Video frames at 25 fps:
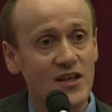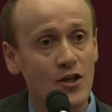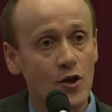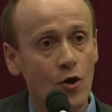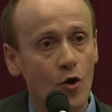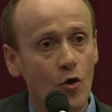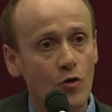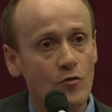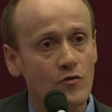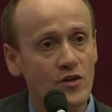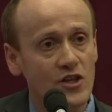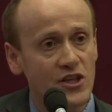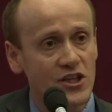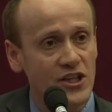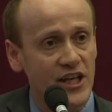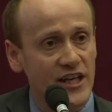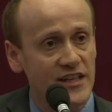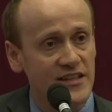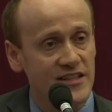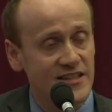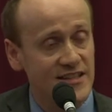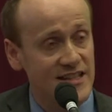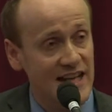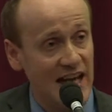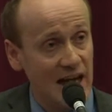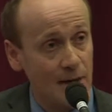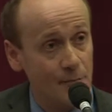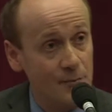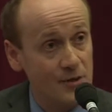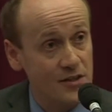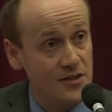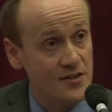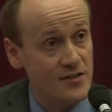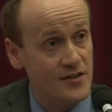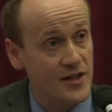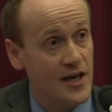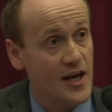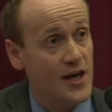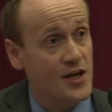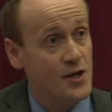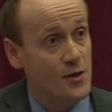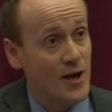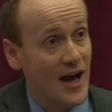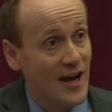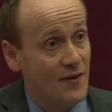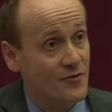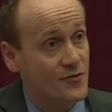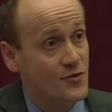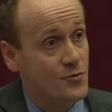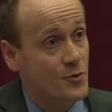long-run changes in happiness, you
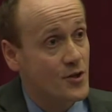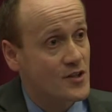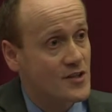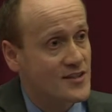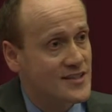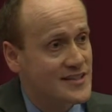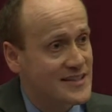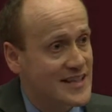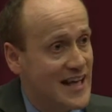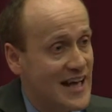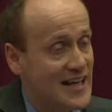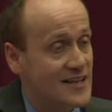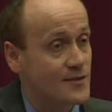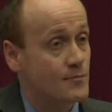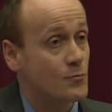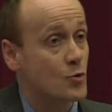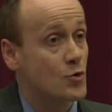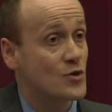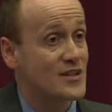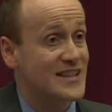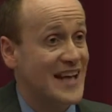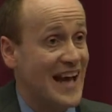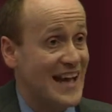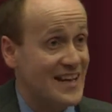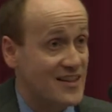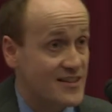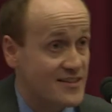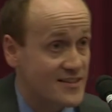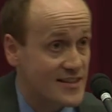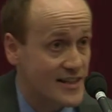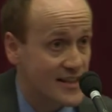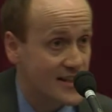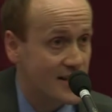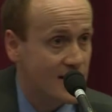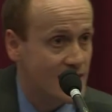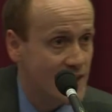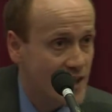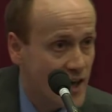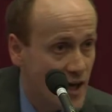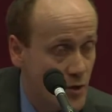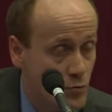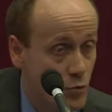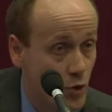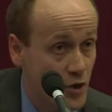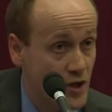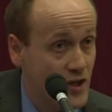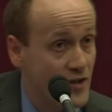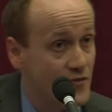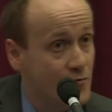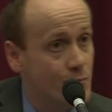have to understand mortality and what
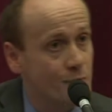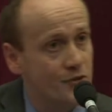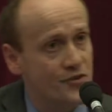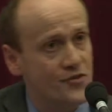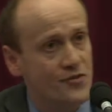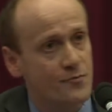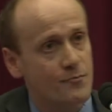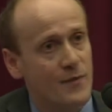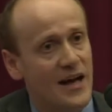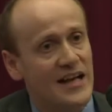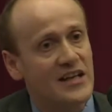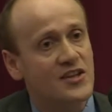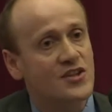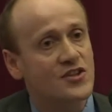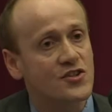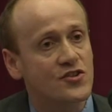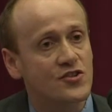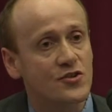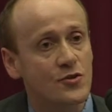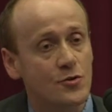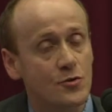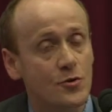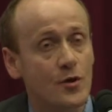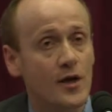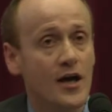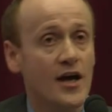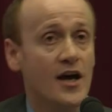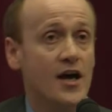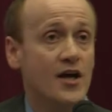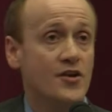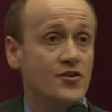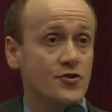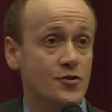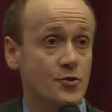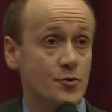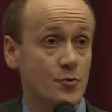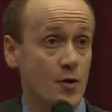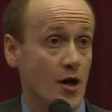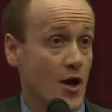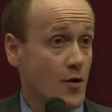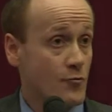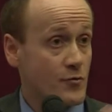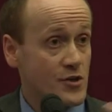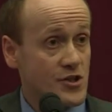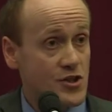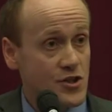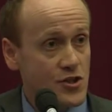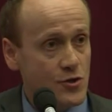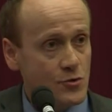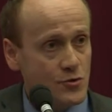governments have managed to do to
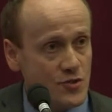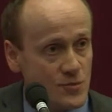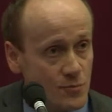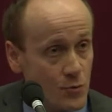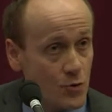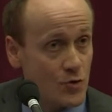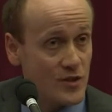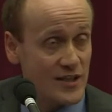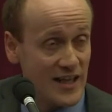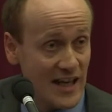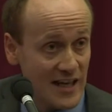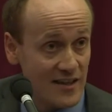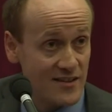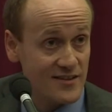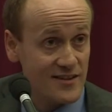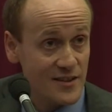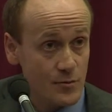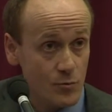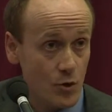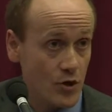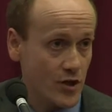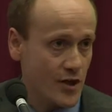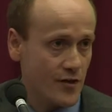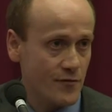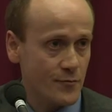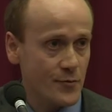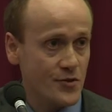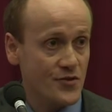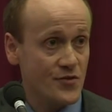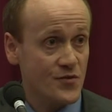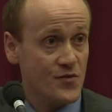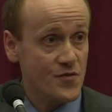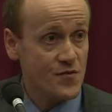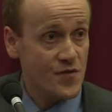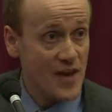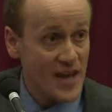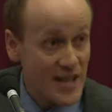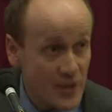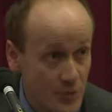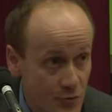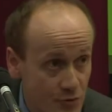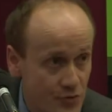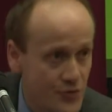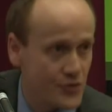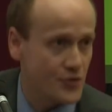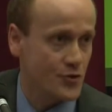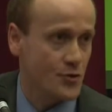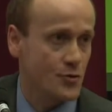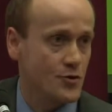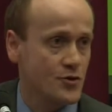reduce mortality and what governments have failed to
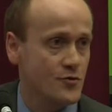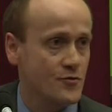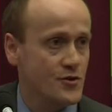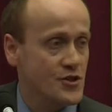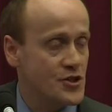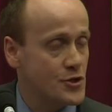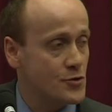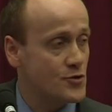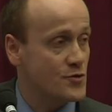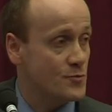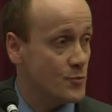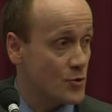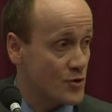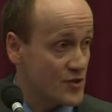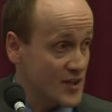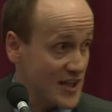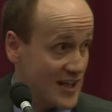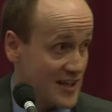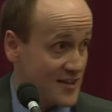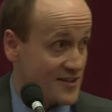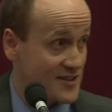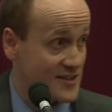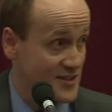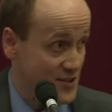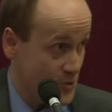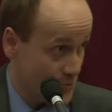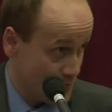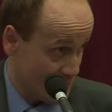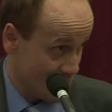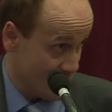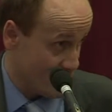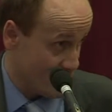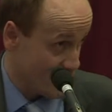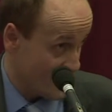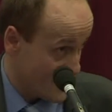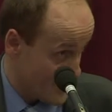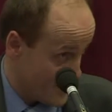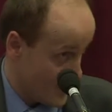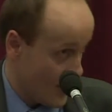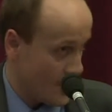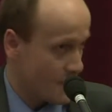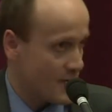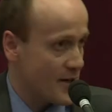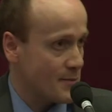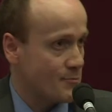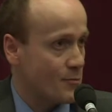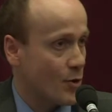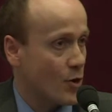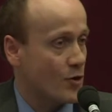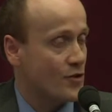do to reduce mortality. So
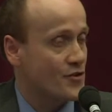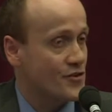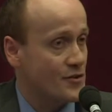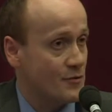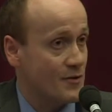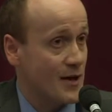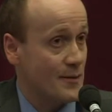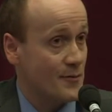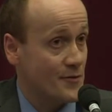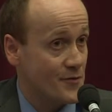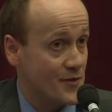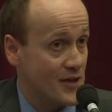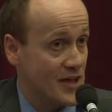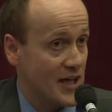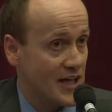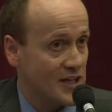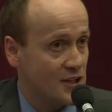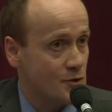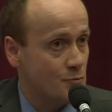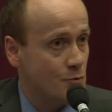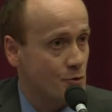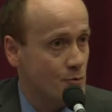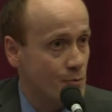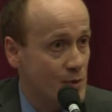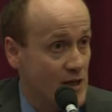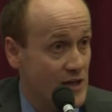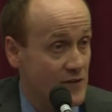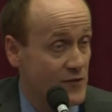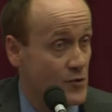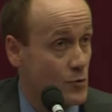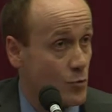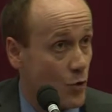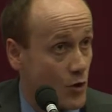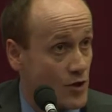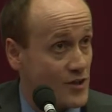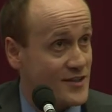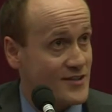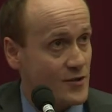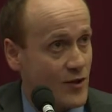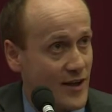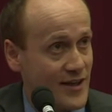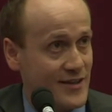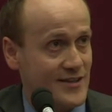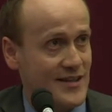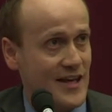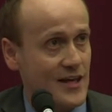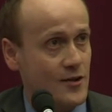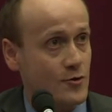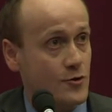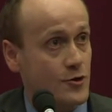direct policy ramification would be if you want to
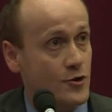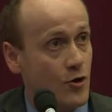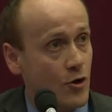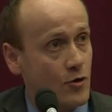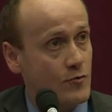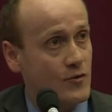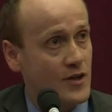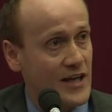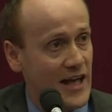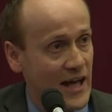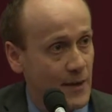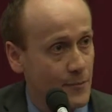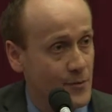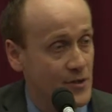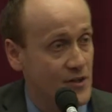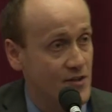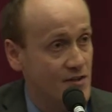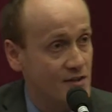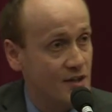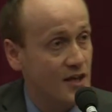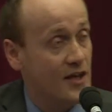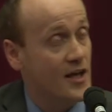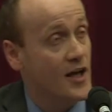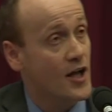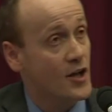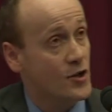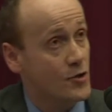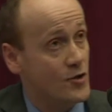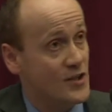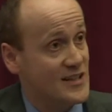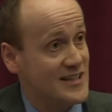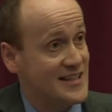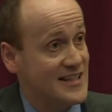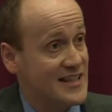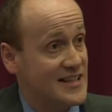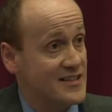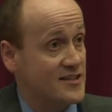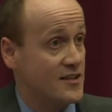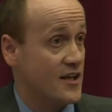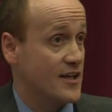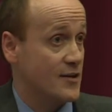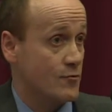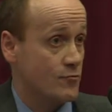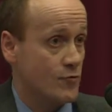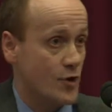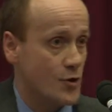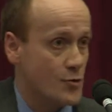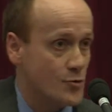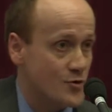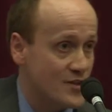tackle long-run happiness, look at things like
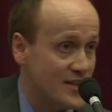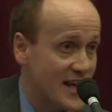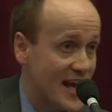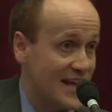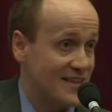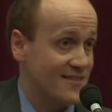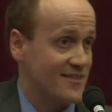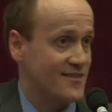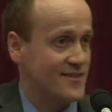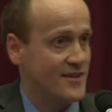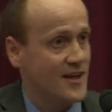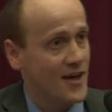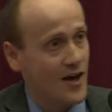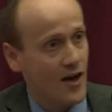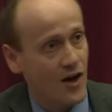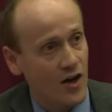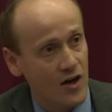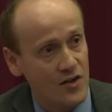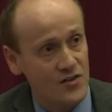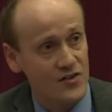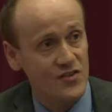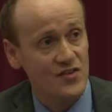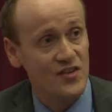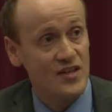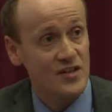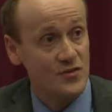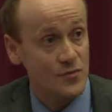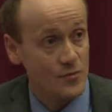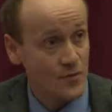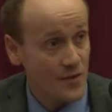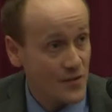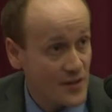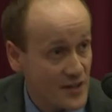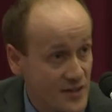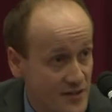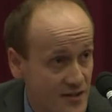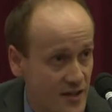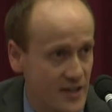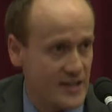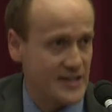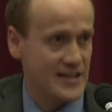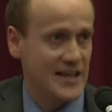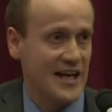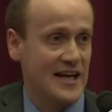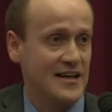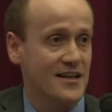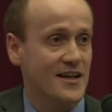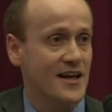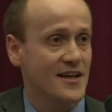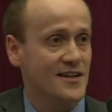road deaths, heart disease, things like that,
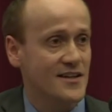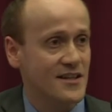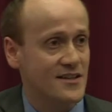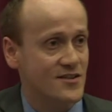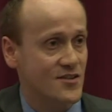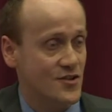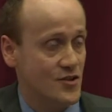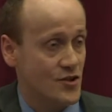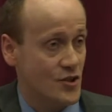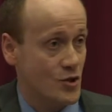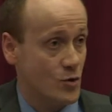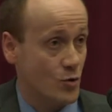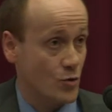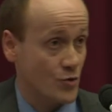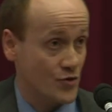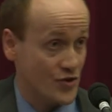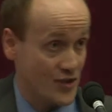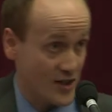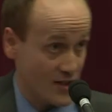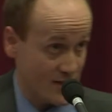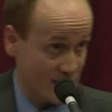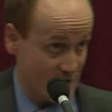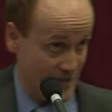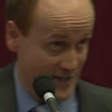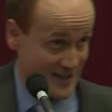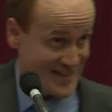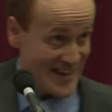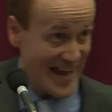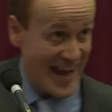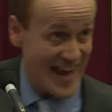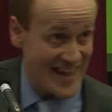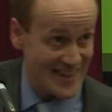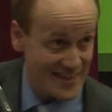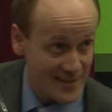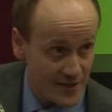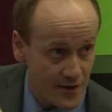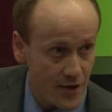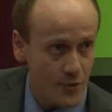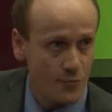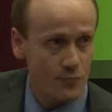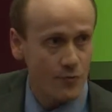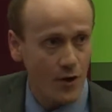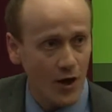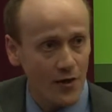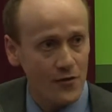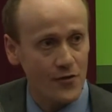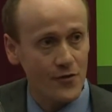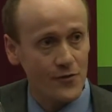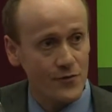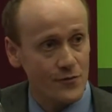things that are causing death,
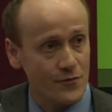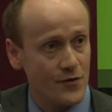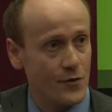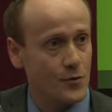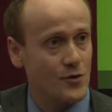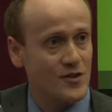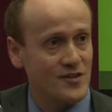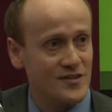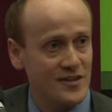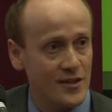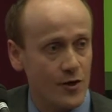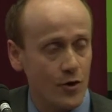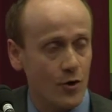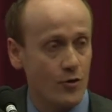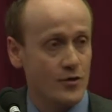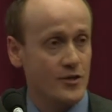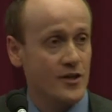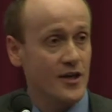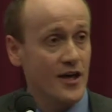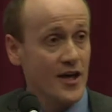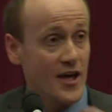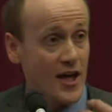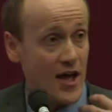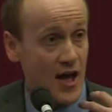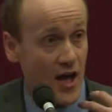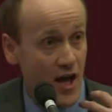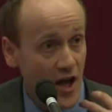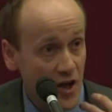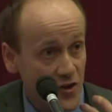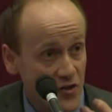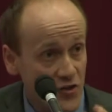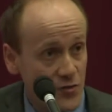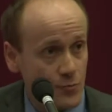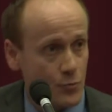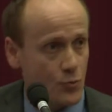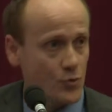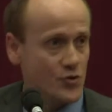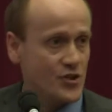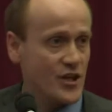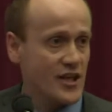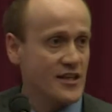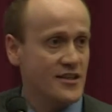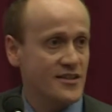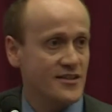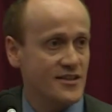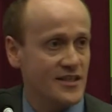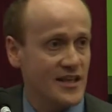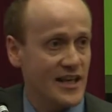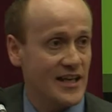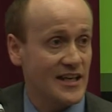rather than focusing on small
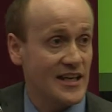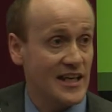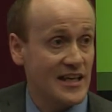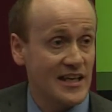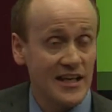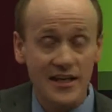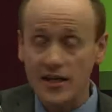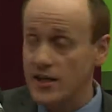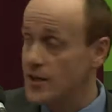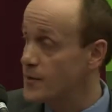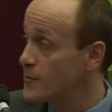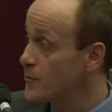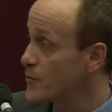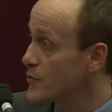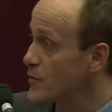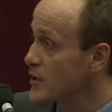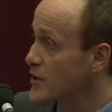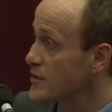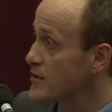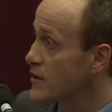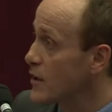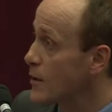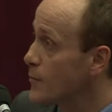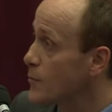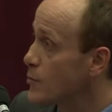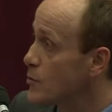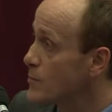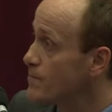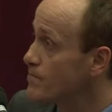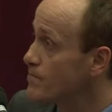changes in income, for example.